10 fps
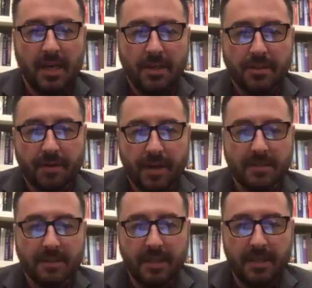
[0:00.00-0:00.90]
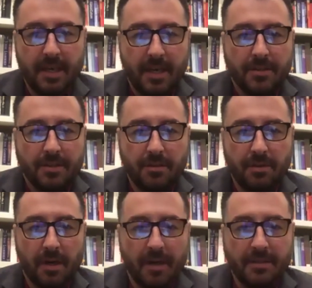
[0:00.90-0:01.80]
directly to
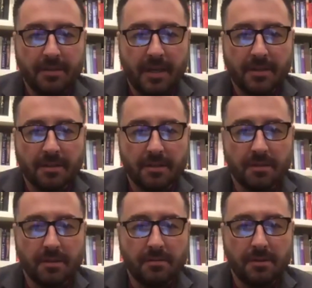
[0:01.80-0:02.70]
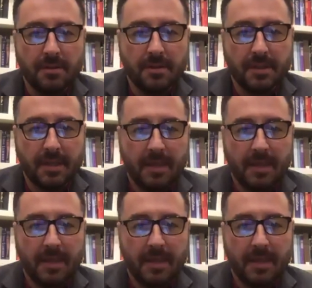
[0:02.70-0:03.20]
our international students